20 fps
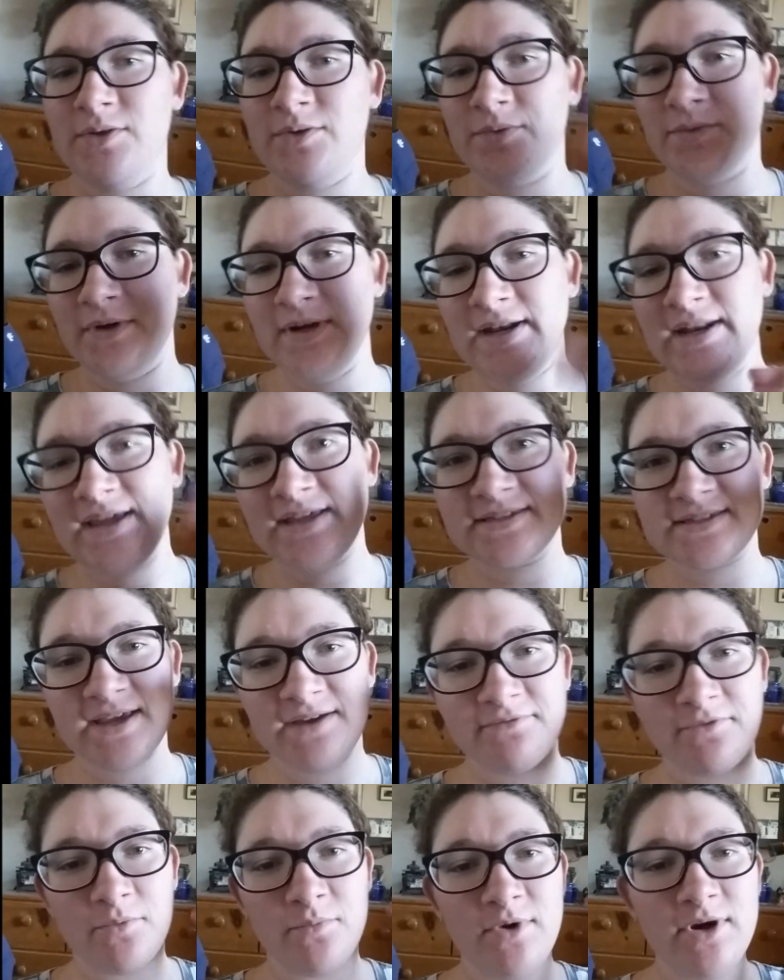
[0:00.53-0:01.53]
Greetings
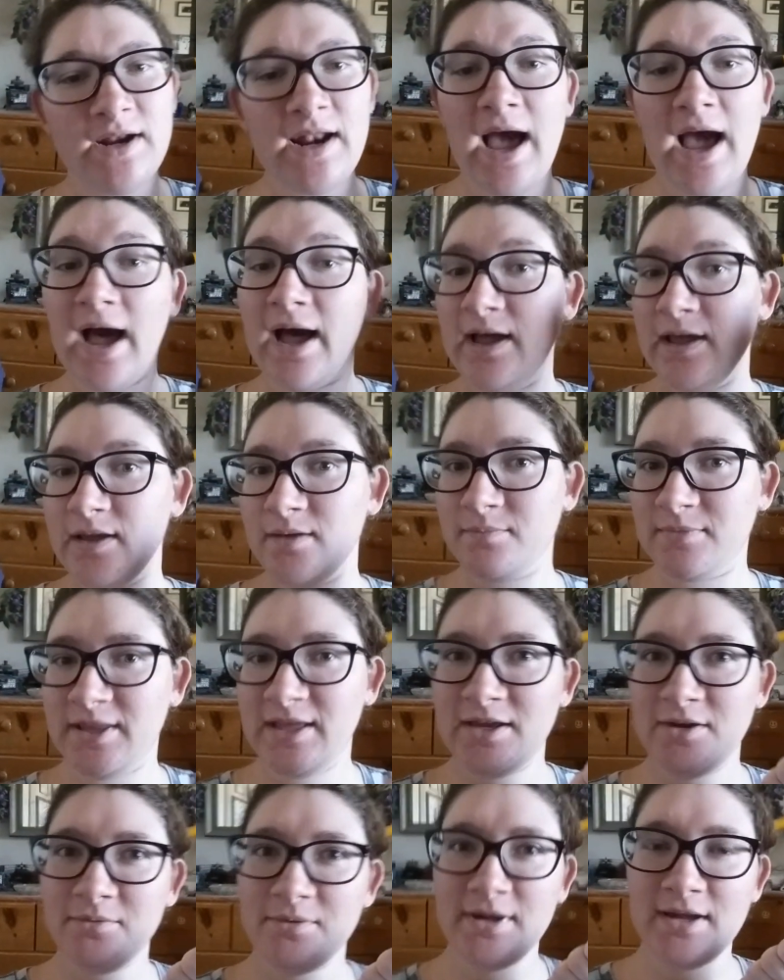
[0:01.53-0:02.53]
everyone, I am
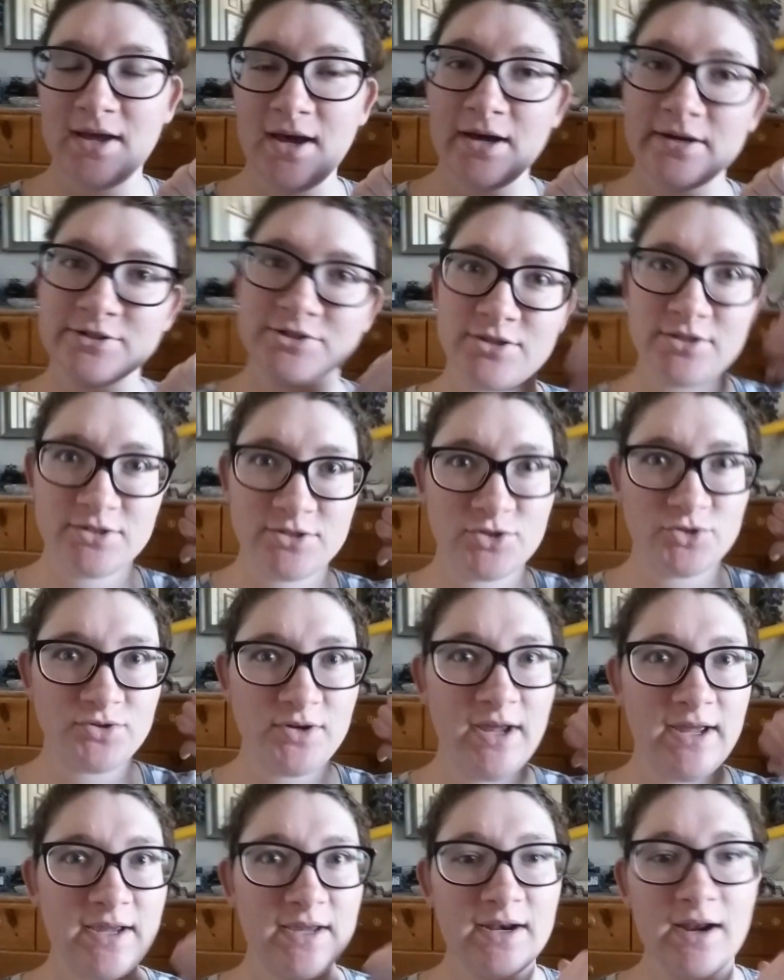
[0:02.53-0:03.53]
Lady Rae Ashland
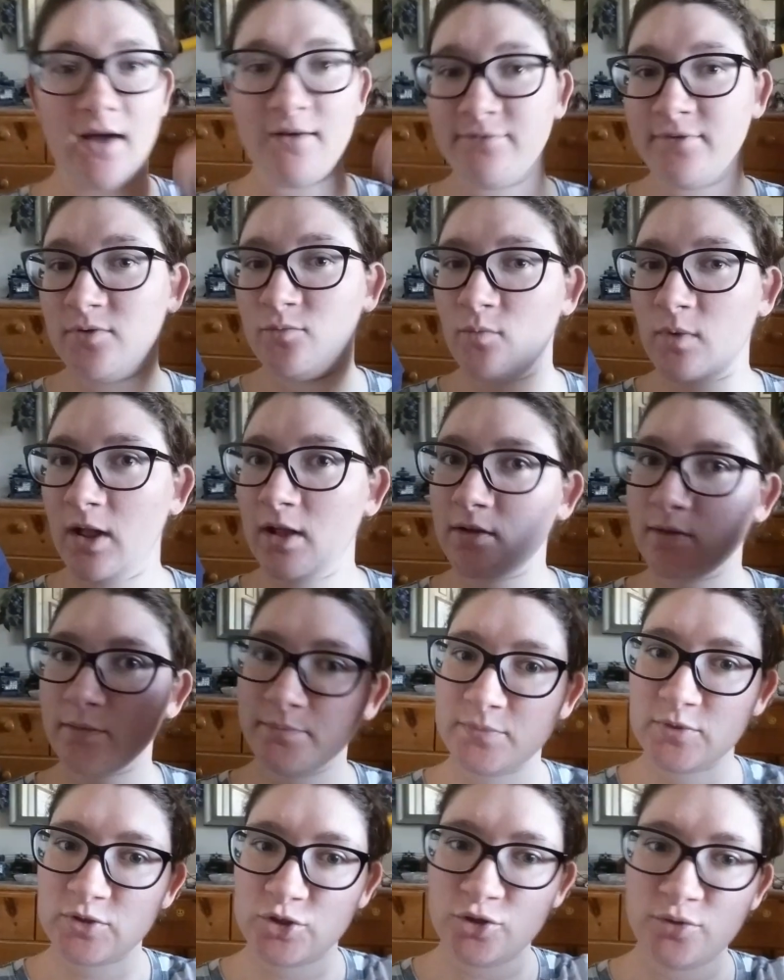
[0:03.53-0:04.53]
Dragonoff and
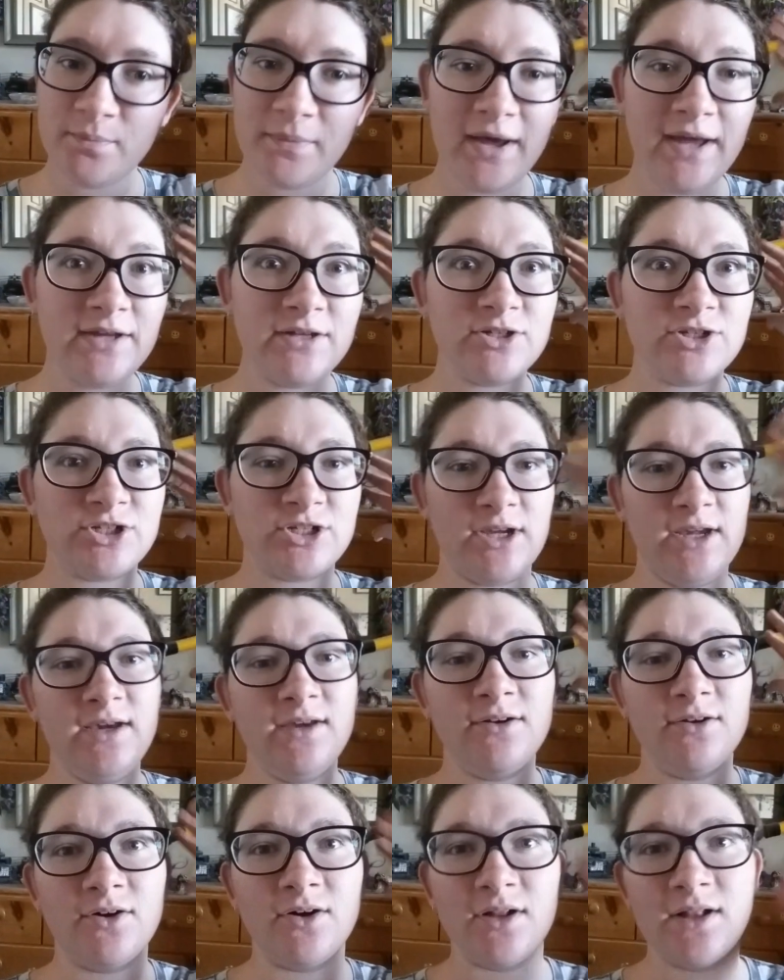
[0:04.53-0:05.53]
welcome to my
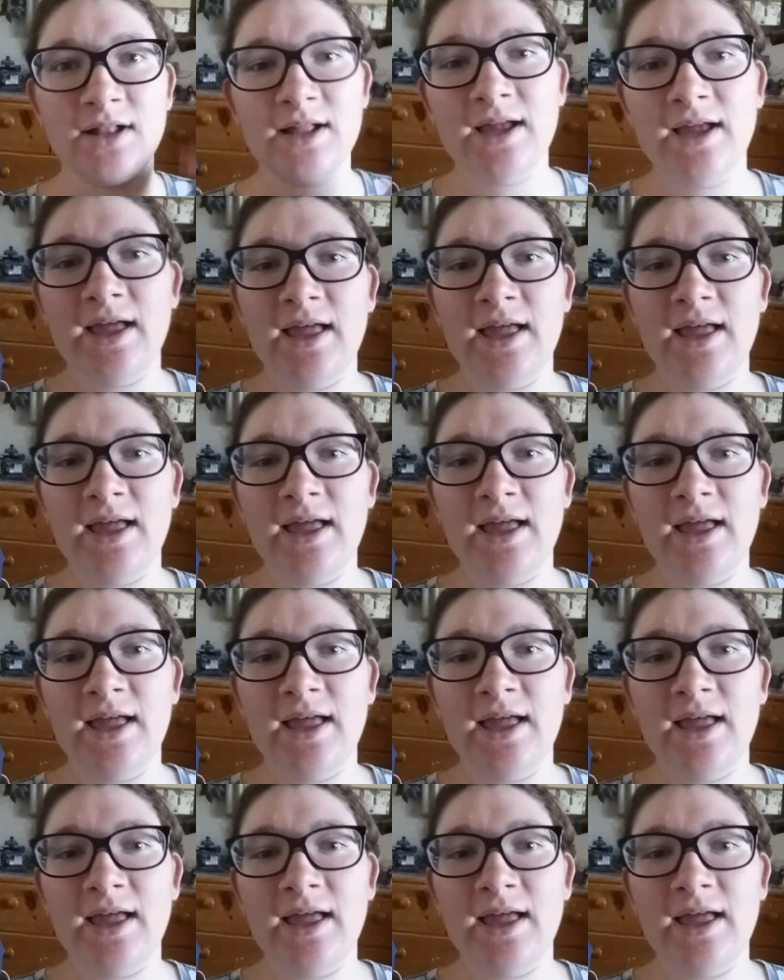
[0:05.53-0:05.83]
channel.